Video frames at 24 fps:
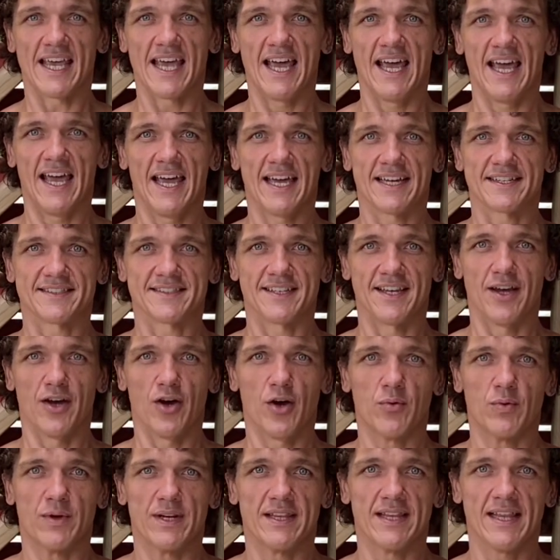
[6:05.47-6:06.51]
exhale,
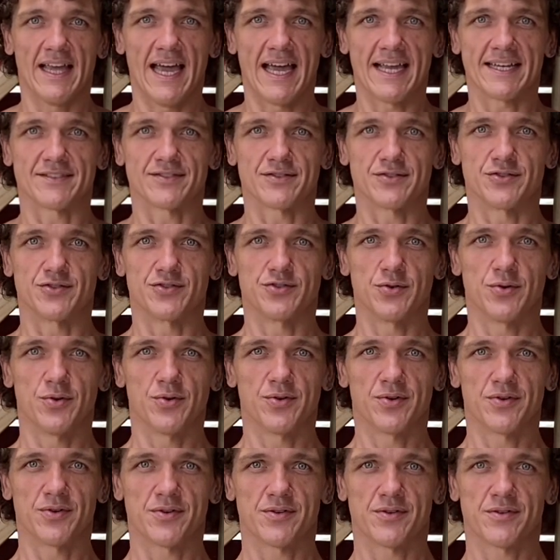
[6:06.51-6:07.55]
relax the
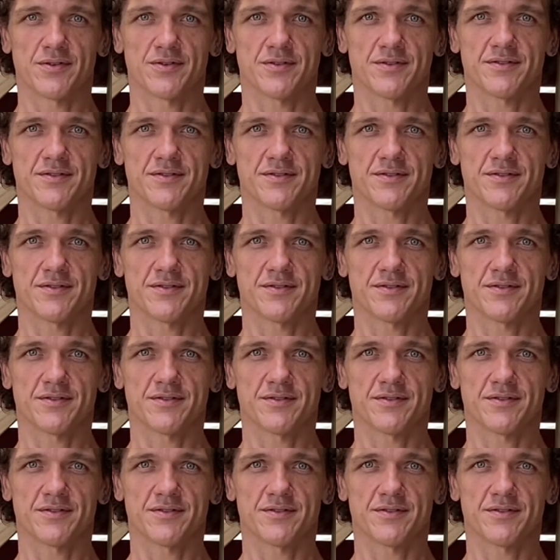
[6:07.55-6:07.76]
shoulders,